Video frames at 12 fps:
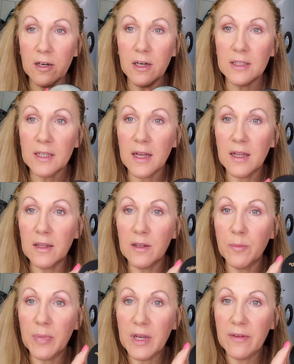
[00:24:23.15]
It's got a little
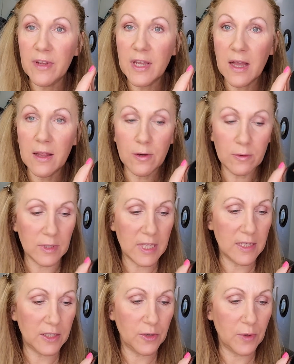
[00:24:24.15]
bit of a yellow
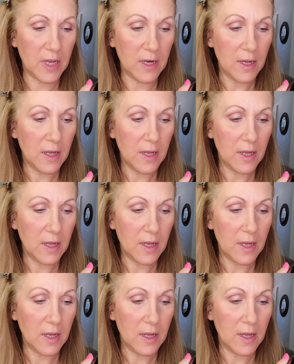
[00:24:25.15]
tint to it.